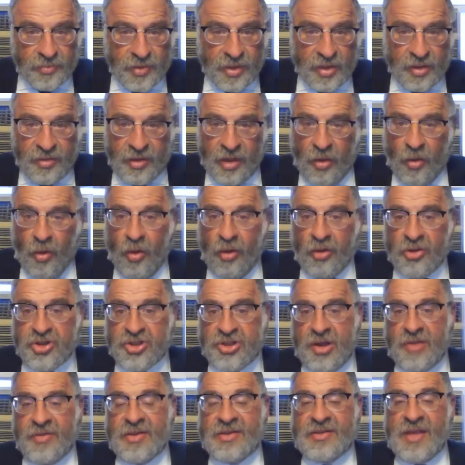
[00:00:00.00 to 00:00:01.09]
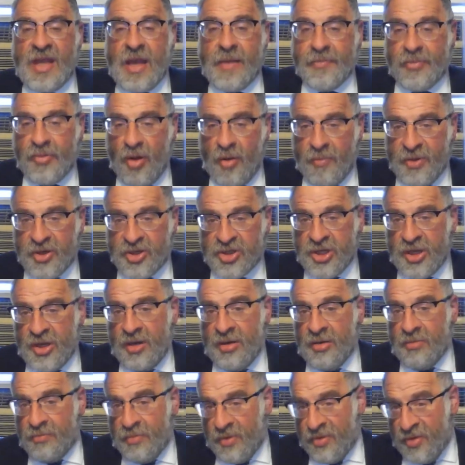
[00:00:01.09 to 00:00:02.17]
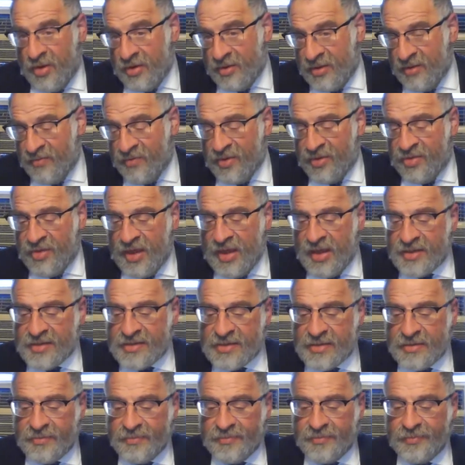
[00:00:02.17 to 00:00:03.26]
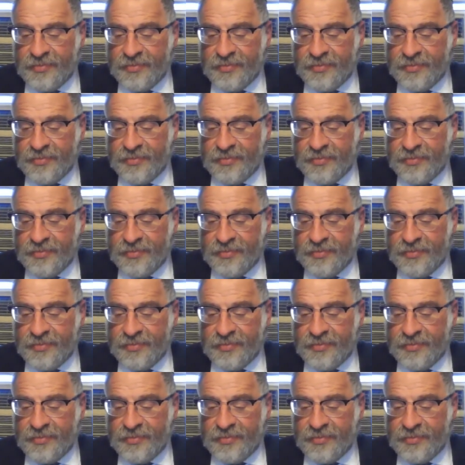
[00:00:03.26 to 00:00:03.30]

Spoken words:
They all share the same prohibition, but they're different things.